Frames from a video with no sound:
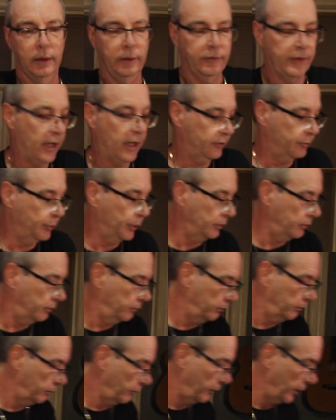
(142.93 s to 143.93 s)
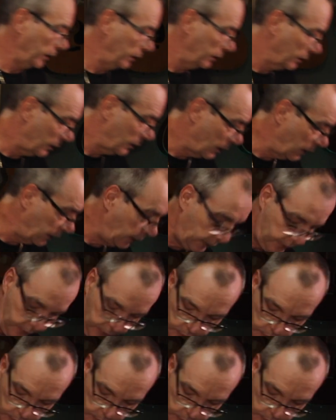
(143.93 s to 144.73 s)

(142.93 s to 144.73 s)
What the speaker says: attachment thing on it,